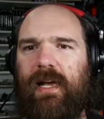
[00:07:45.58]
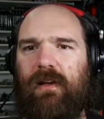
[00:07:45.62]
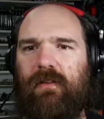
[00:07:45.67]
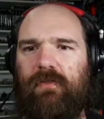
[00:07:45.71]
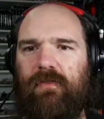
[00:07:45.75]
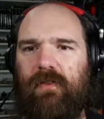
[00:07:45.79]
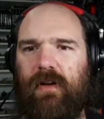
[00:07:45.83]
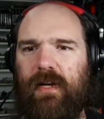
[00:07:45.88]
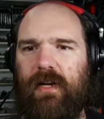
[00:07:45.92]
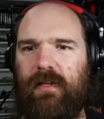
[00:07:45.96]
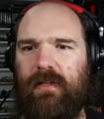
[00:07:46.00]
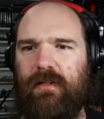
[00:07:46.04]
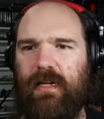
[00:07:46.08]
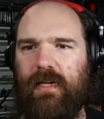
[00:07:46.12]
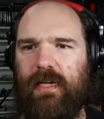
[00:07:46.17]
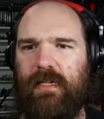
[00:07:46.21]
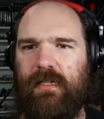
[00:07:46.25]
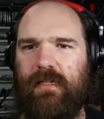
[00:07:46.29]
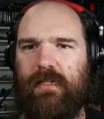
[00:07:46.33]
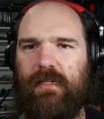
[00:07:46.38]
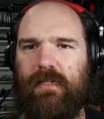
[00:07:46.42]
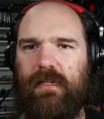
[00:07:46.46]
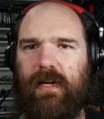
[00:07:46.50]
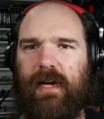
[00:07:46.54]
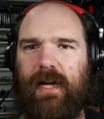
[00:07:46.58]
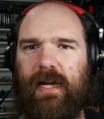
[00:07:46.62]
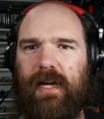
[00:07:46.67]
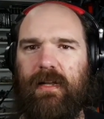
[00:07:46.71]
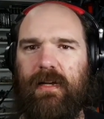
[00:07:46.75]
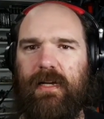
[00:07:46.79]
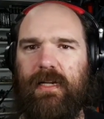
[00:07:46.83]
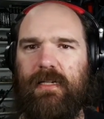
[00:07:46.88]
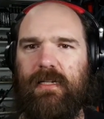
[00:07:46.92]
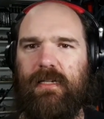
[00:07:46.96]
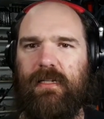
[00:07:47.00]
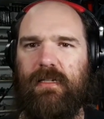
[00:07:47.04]
a nice
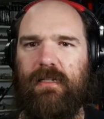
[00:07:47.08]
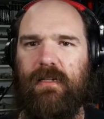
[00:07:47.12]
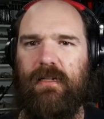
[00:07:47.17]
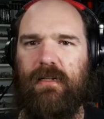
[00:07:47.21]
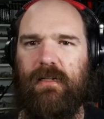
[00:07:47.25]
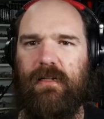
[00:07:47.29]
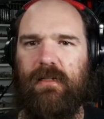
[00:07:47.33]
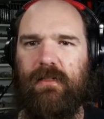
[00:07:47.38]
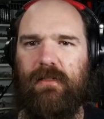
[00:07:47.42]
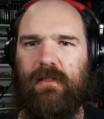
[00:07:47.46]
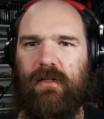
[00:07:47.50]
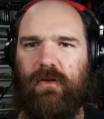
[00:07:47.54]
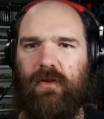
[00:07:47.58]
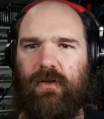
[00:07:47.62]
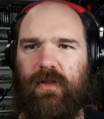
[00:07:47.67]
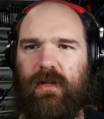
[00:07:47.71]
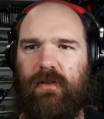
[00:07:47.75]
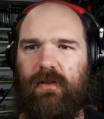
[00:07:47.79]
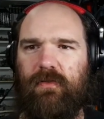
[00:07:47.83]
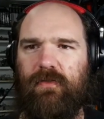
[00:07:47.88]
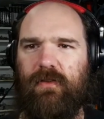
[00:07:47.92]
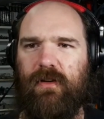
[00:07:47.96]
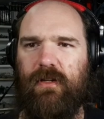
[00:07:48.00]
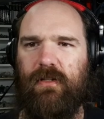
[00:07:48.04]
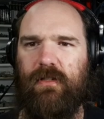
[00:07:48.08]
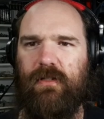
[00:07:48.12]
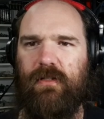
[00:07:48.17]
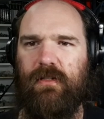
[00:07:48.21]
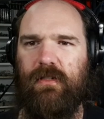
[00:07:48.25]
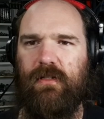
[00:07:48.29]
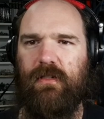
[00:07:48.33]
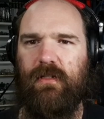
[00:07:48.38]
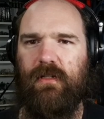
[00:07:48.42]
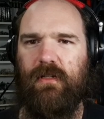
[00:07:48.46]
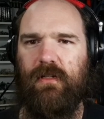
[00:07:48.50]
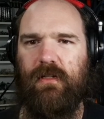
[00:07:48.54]
Allied star on the front
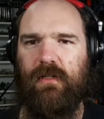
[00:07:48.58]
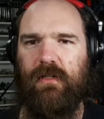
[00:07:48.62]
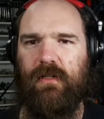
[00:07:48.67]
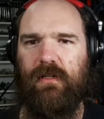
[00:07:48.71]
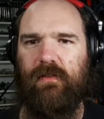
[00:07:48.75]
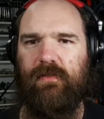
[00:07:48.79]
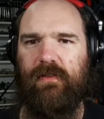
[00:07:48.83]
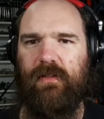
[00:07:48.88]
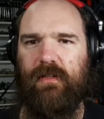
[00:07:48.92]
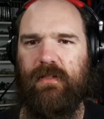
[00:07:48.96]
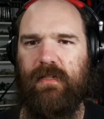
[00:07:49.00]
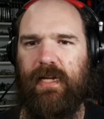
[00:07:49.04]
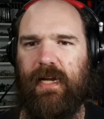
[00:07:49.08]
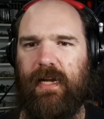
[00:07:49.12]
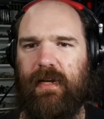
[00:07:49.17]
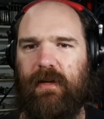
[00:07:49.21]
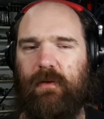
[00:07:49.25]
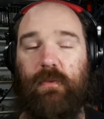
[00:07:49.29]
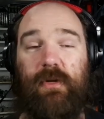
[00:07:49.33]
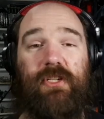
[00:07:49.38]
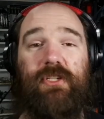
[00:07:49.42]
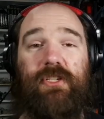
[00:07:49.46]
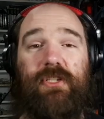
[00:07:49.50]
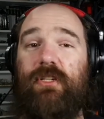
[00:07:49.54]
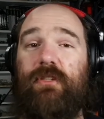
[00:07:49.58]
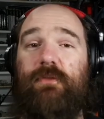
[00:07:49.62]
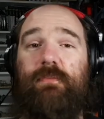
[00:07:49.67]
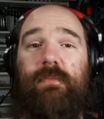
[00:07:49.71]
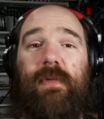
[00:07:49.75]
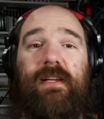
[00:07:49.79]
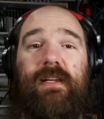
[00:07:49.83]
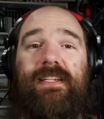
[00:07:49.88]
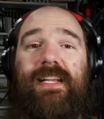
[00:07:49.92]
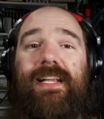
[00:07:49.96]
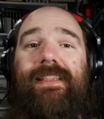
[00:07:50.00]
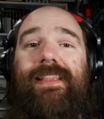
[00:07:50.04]
of our tank, which just
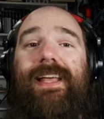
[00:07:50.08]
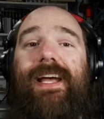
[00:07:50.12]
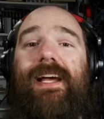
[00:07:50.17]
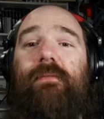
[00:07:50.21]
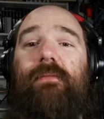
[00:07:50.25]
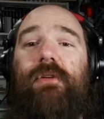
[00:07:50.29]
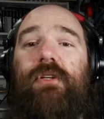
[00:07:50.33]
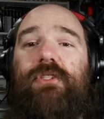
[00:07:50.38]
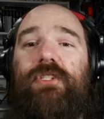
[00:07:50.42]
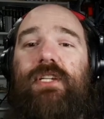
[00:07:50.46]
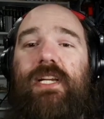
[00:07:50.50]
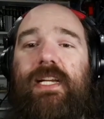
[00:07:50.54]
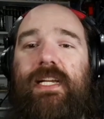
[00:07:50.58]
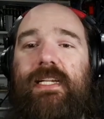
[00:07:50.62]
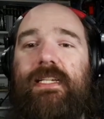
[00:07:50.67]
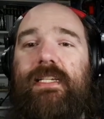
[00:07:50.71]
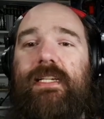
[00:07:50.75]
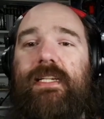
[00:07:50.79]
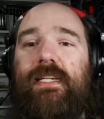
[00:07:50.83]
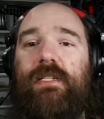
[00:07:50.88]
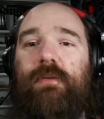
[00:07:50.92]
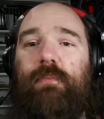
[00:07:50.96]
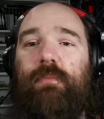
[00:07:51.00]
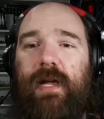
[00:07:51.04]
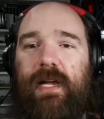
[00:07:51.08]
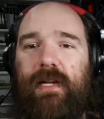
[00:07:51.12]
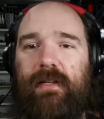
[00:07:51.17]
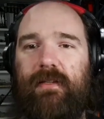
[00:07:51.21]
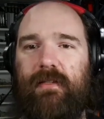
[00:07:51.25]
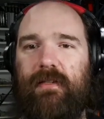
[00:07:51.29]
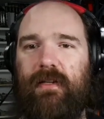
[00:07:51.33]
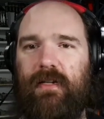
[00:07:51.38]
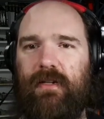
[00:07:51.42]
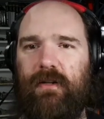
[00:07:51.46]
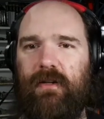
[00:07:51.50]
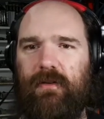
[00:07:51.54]
makes it that much easier to paint, and
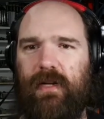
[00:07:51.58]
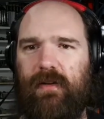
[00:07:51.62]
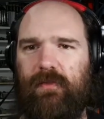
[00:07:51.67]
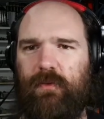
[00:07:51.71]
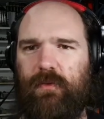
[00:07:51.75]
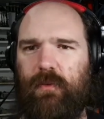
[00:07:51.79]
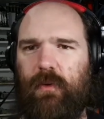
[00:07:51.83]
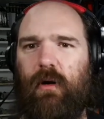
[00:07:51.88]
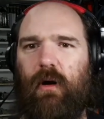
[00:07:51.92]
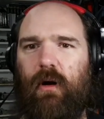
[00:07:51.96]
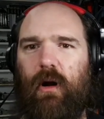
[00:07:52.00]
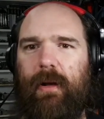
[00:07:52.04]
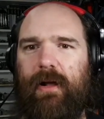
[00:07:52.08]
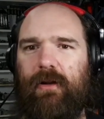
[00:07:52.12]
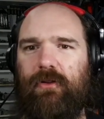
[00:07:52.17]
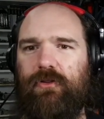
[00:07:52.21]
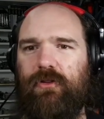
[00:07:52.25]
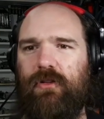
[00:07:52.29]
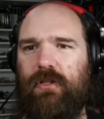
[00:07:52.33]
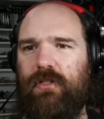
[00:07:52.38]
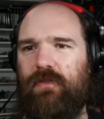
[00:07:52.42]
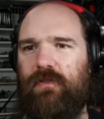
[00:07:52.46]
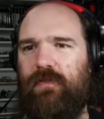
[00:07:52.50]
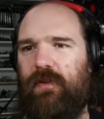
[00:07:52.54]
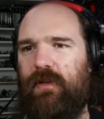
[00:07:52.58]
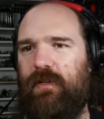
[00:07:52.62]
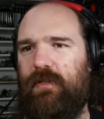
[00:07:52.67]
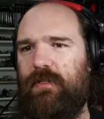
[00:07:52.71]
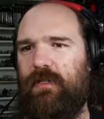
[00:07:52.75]
I don't have to worry about transfers.